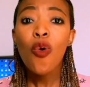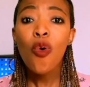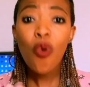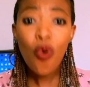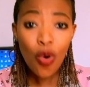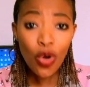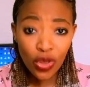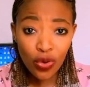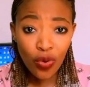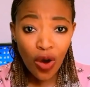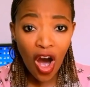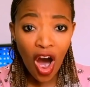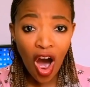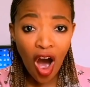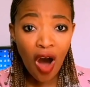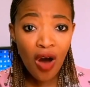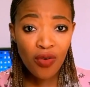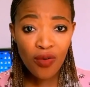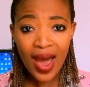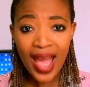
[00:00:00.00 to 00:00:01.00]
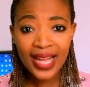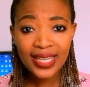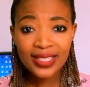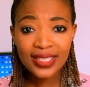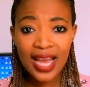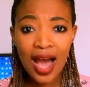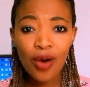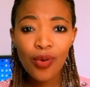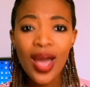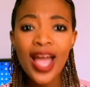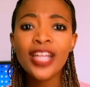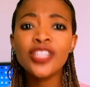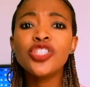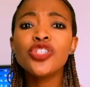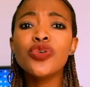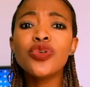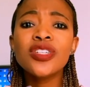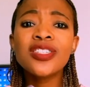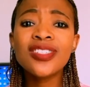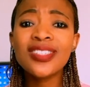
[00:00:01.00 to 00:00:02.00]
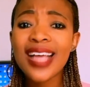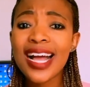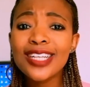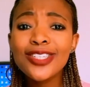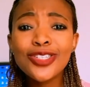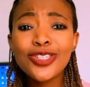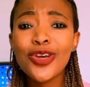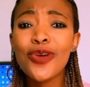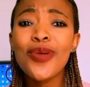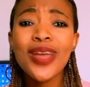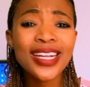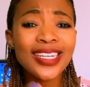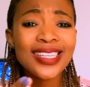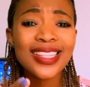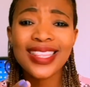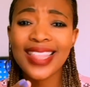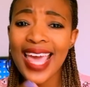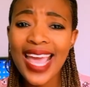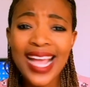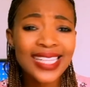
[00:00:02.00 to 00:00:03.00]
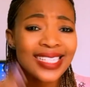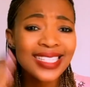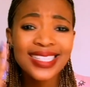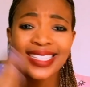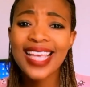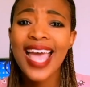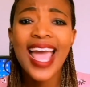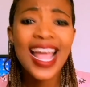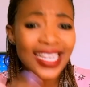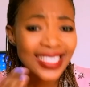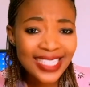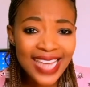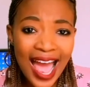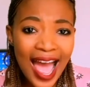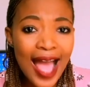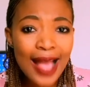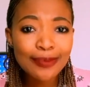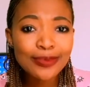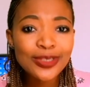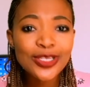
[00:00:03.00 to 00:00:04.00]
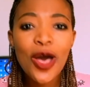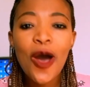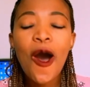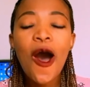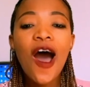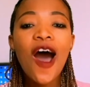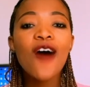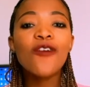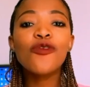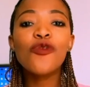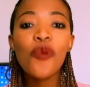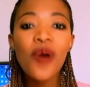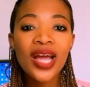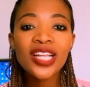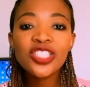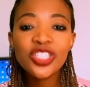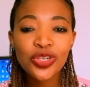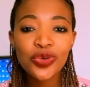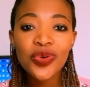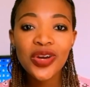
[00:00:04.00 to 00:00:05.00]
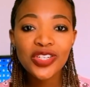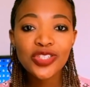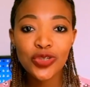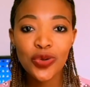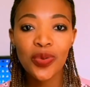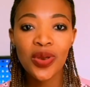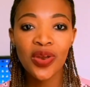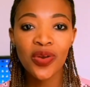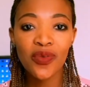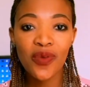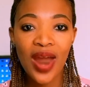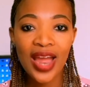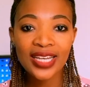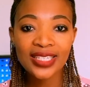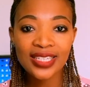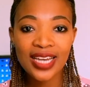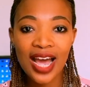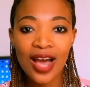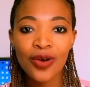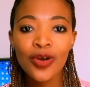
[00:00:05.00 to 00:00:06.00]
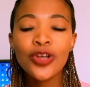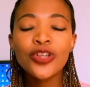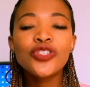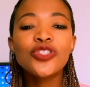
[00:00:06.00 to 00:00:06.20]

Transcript: who you are right now, and you will start doing things 10 times of what you are doing right now.